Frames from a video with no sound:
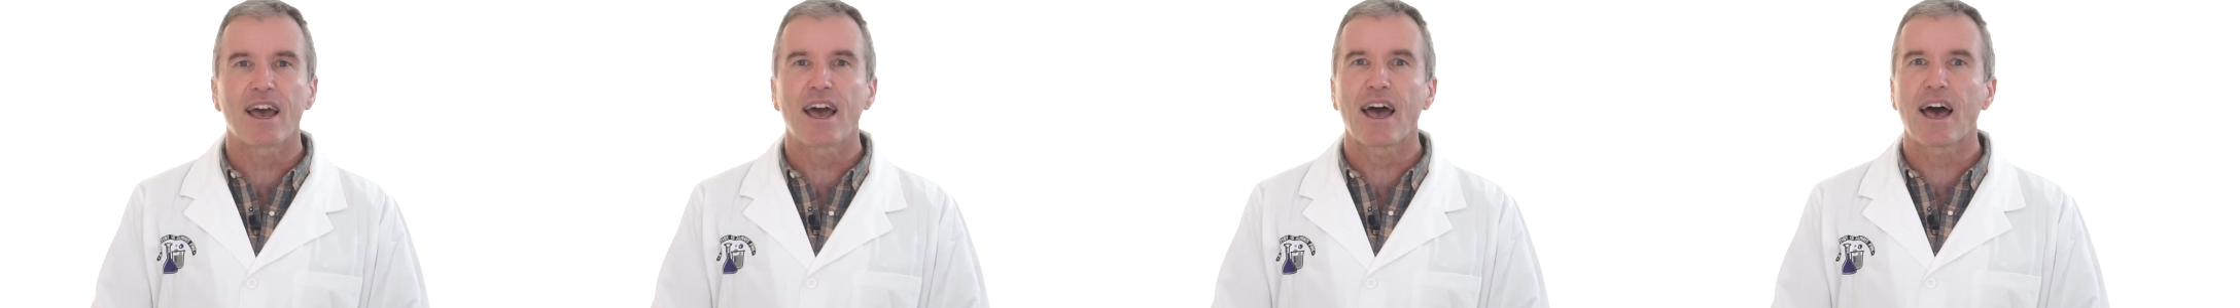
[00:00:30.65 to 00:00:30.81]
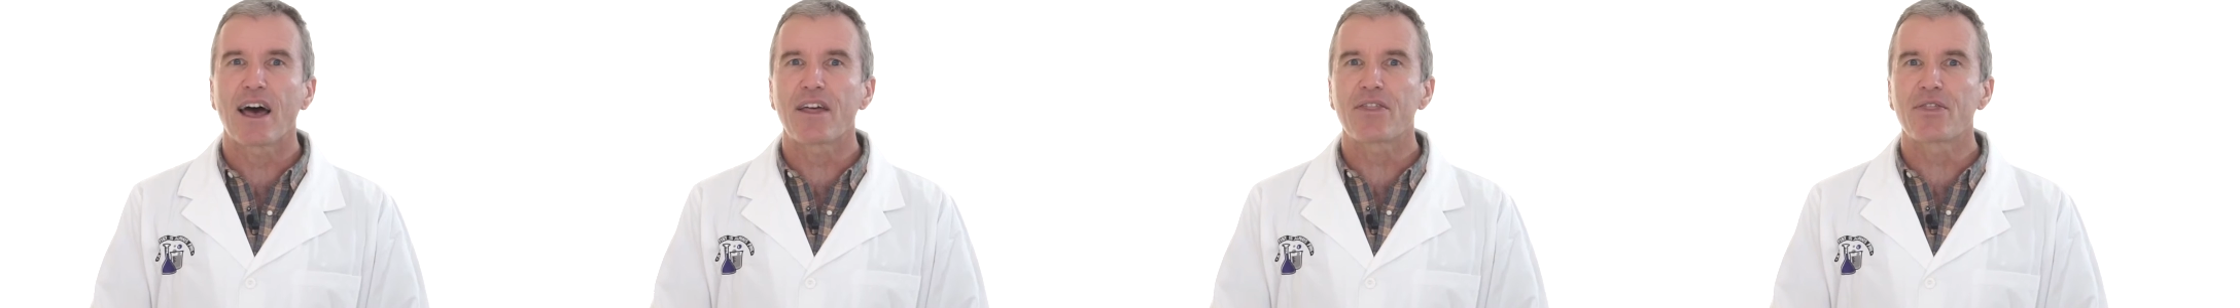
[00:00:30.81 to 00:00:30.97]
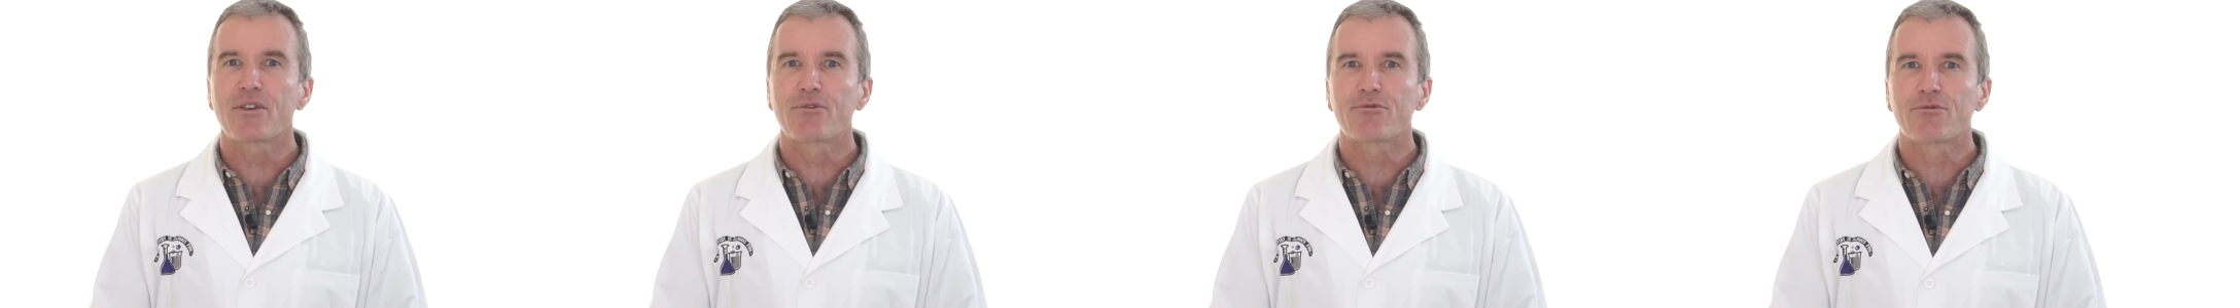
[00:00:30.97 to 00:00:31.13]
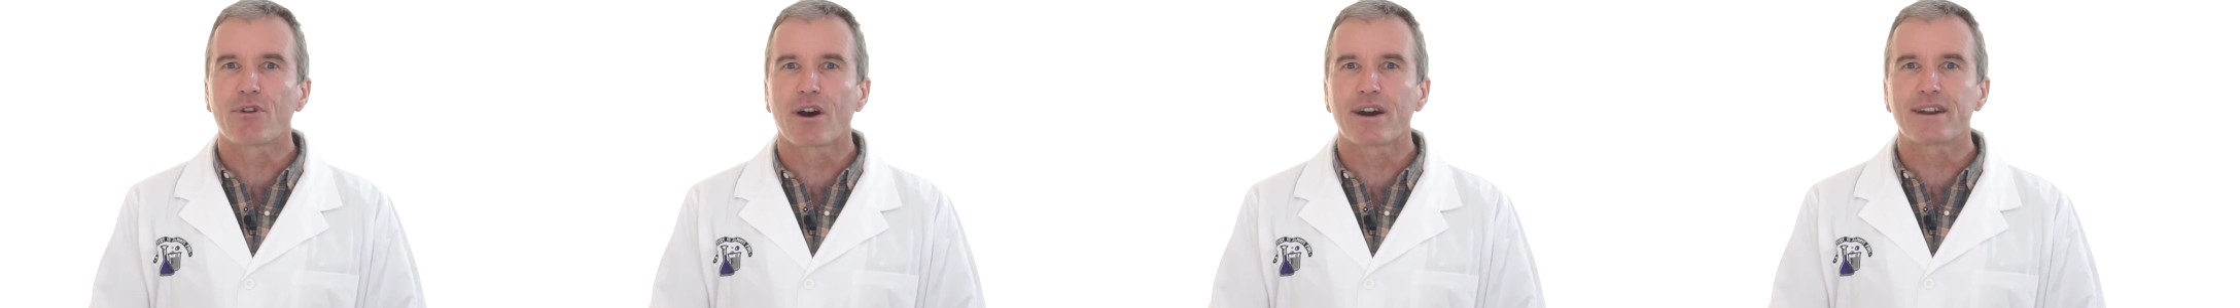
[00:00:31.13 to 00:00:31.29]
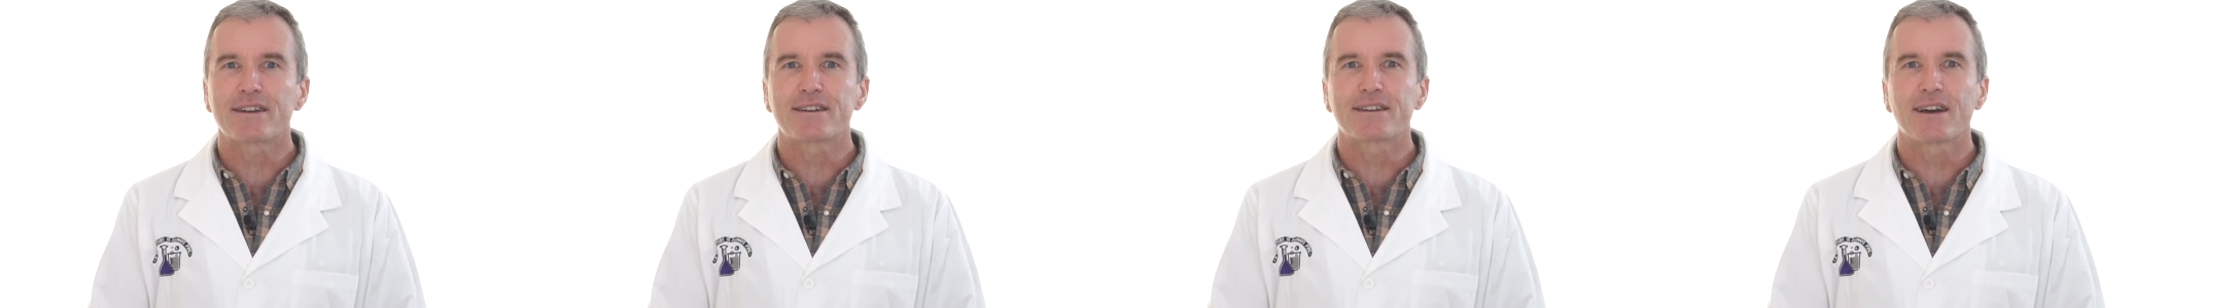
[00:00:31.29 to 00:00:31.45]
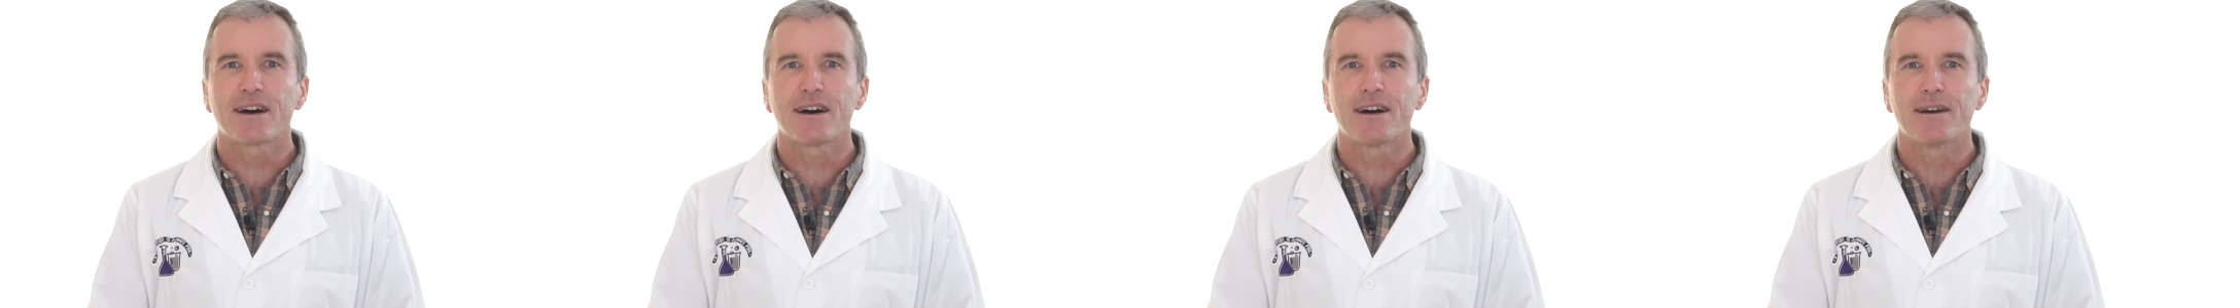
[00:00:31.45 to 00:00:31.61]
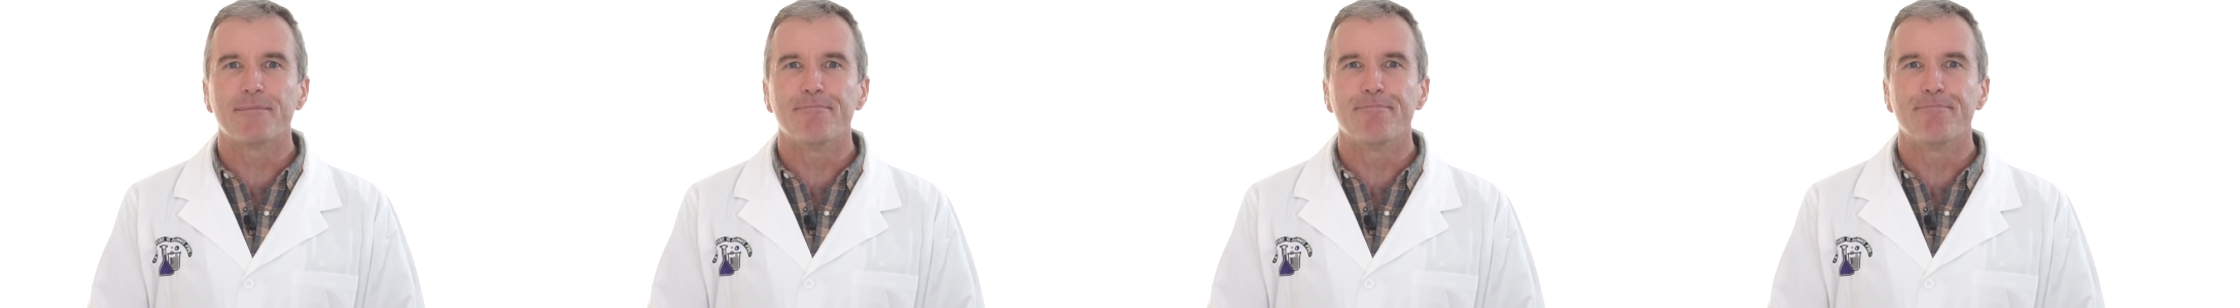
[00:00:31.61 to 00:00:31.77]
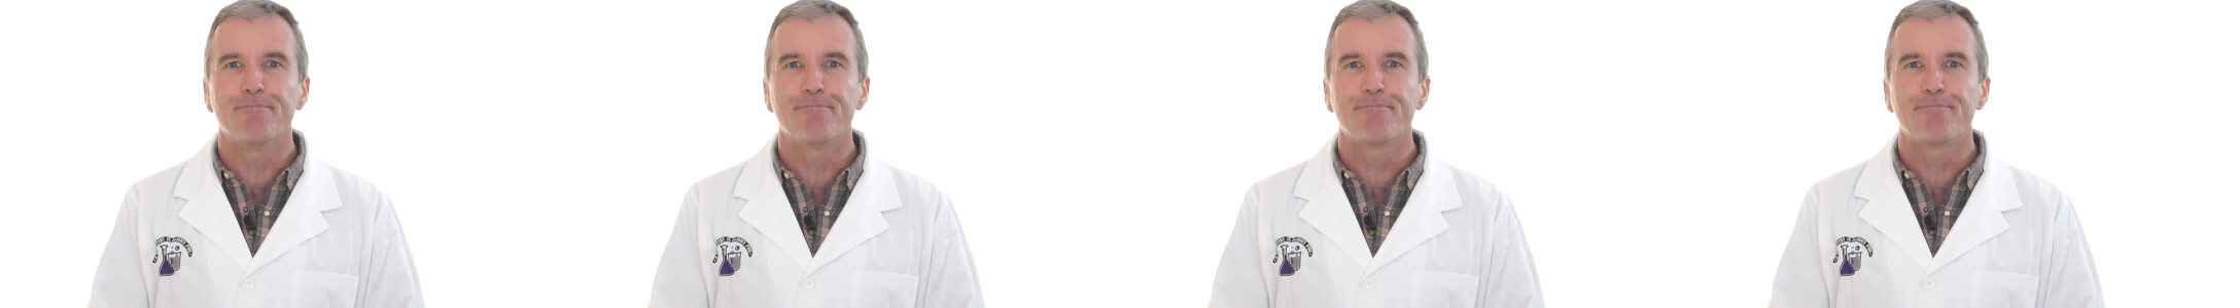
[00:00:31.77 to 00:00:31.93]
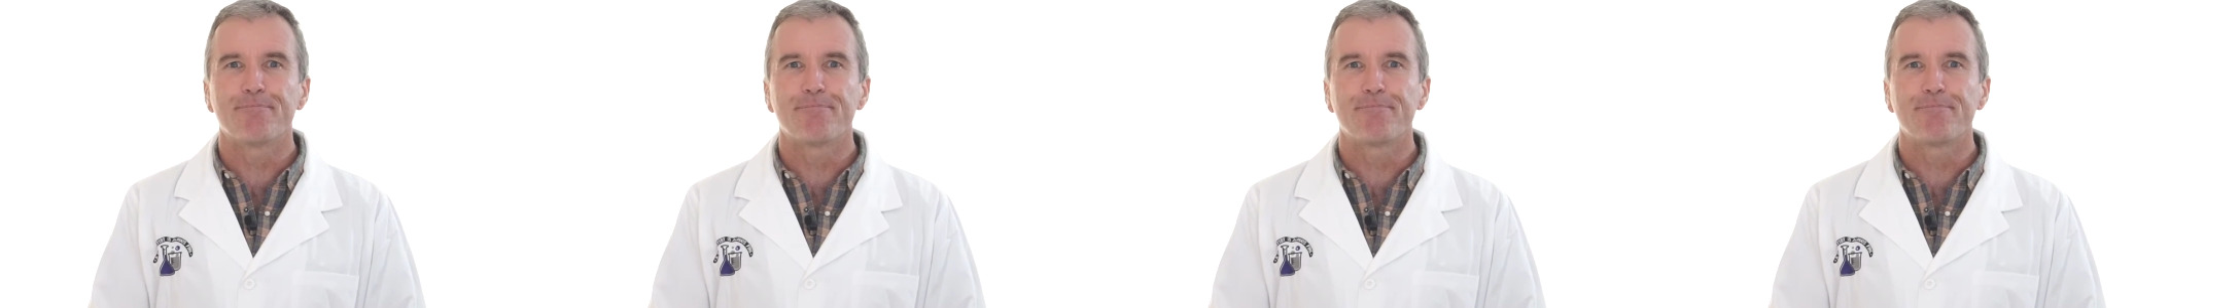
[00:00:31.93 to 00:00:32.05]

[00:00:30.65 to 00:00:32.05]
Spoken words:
at the right time.